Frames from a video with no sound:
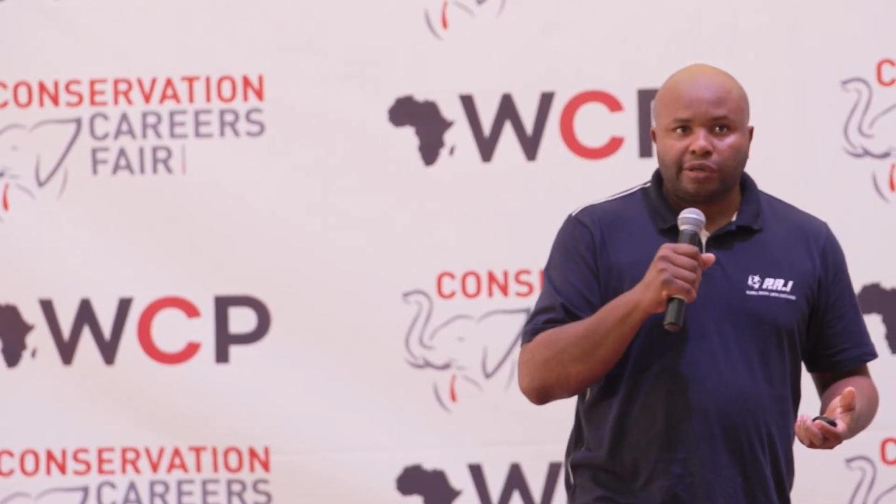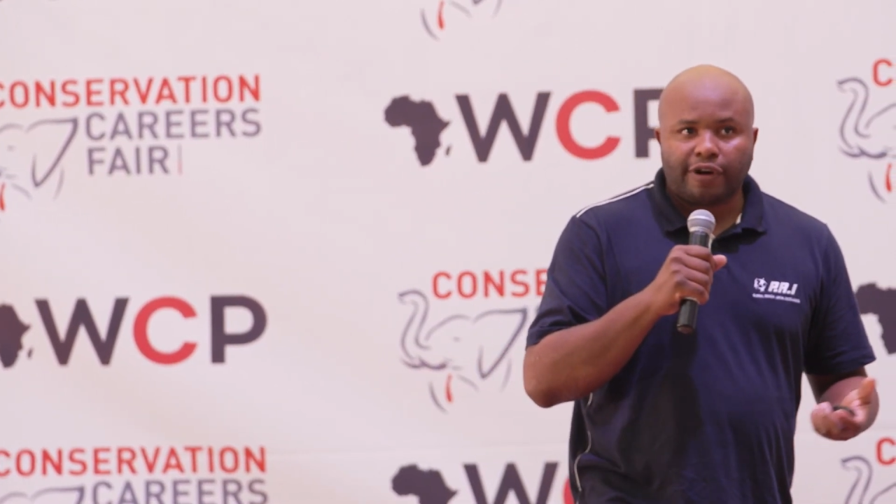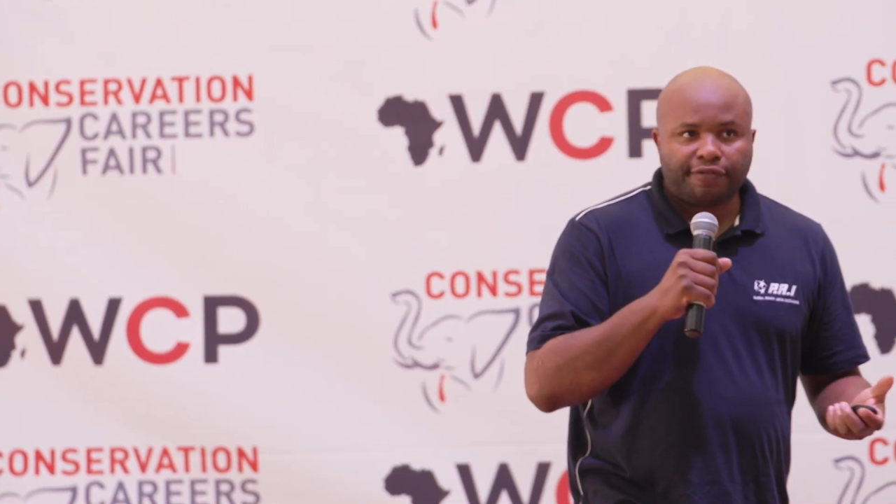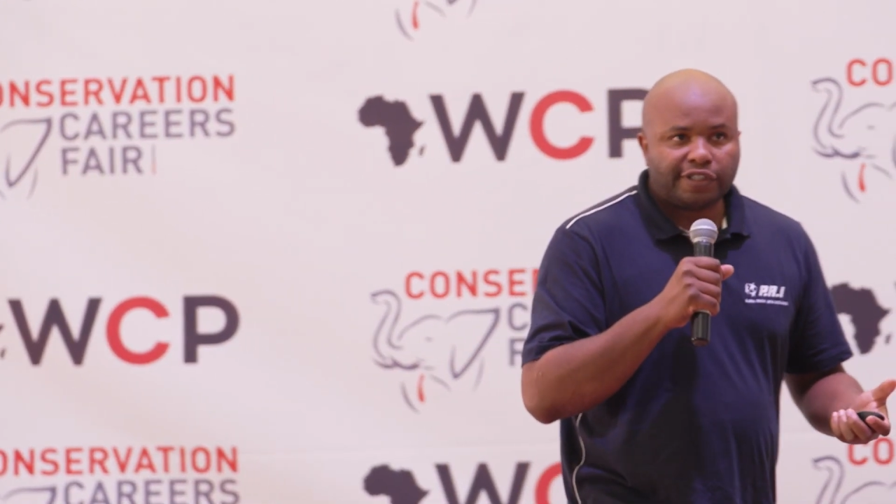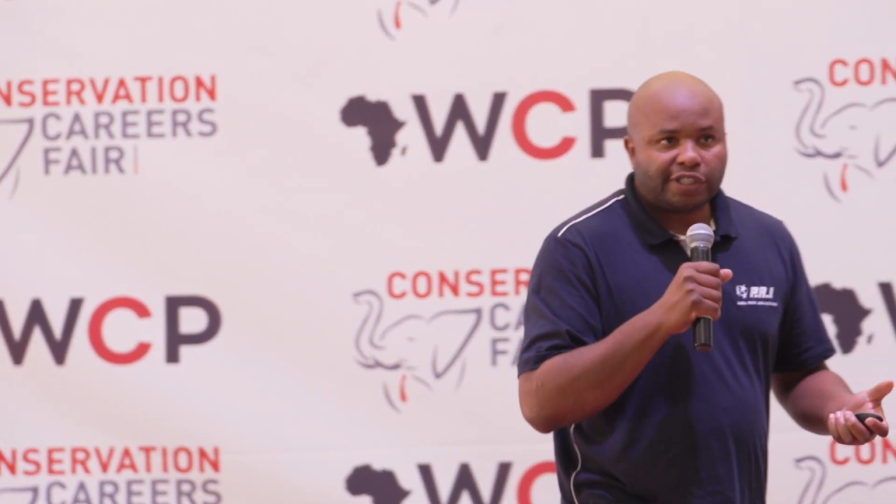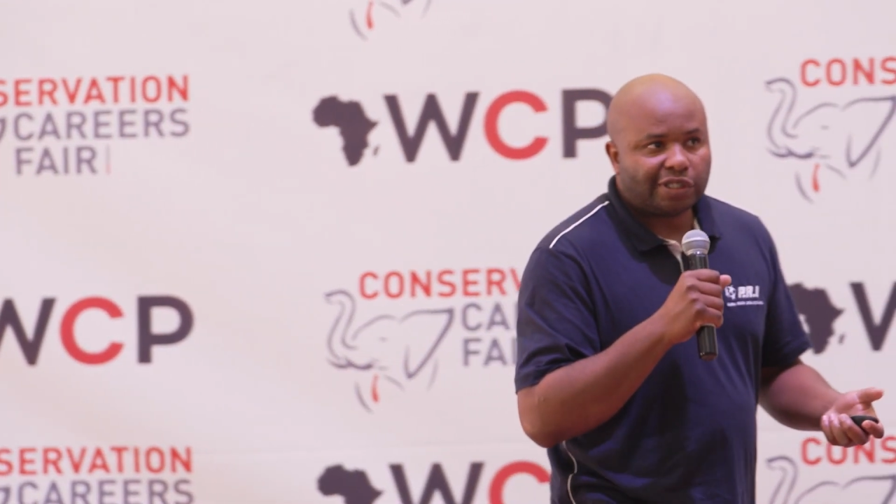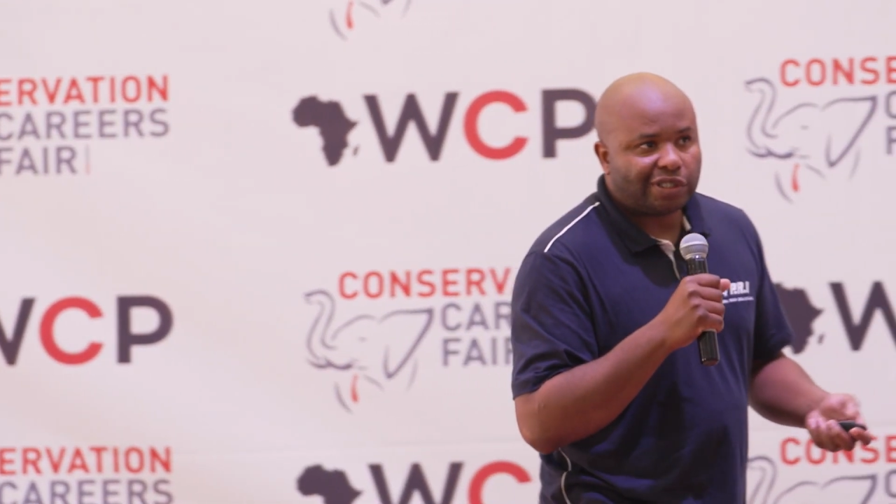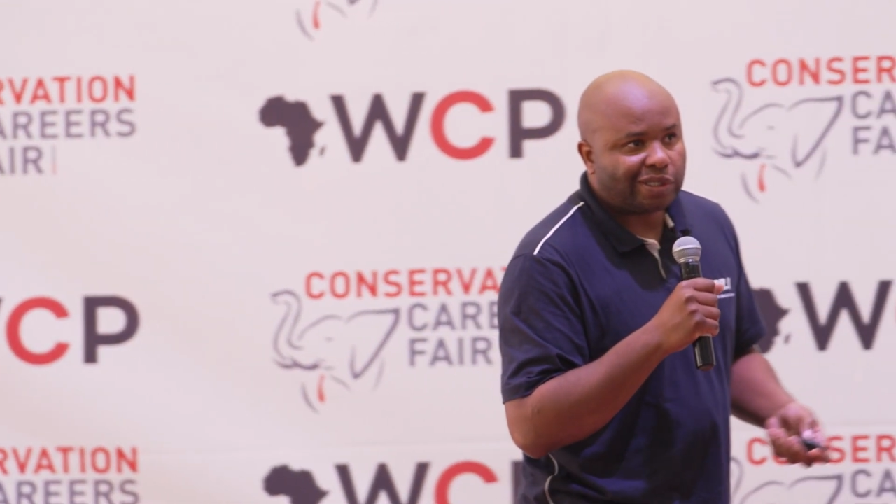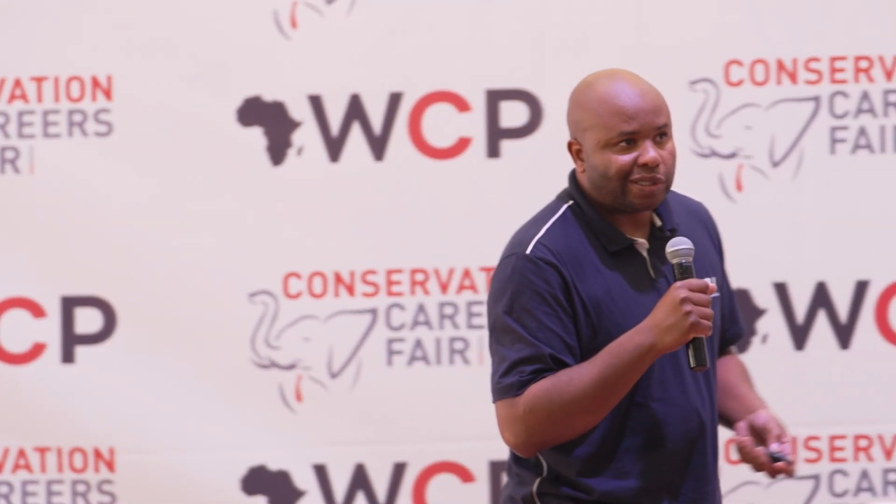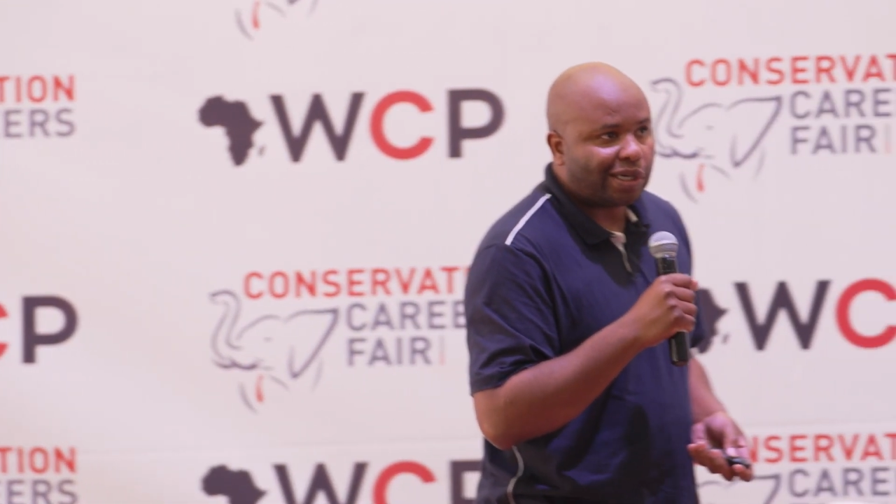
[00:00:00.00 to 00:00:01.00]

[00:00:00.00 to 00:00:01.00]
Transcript: references